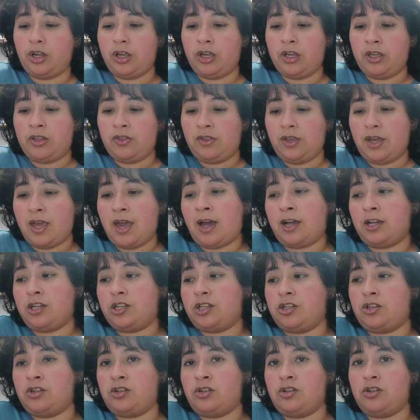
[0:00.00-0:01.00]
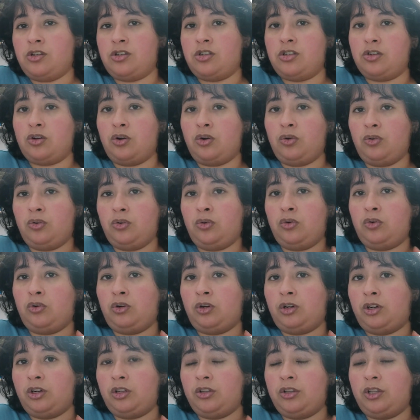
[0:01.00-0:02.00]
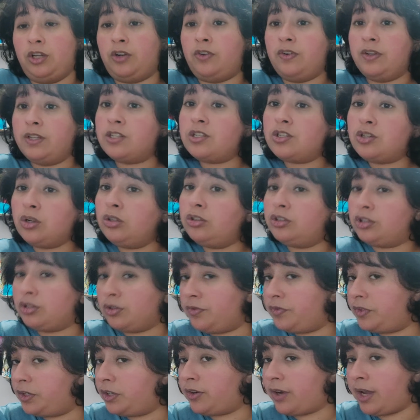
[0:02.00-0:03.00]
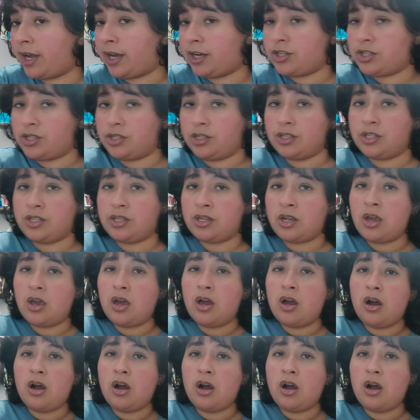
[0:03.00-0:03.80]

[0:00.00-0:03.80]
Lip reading: in the actions or the result of their actions,